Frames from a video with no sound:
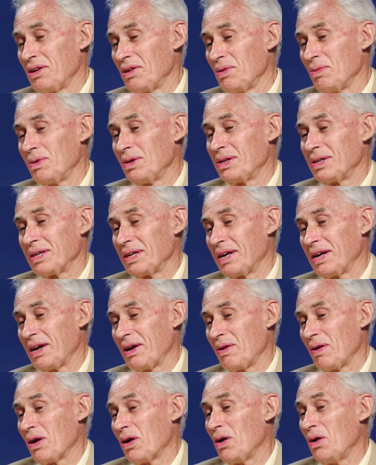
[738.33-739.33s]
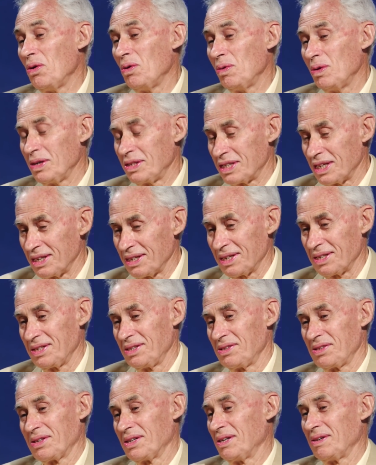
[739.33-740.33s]
you wouldn't know who was in
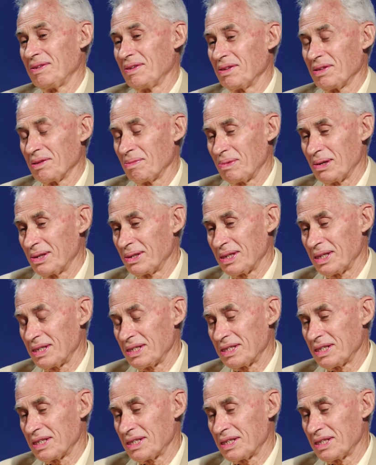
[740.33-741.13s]
control of the body.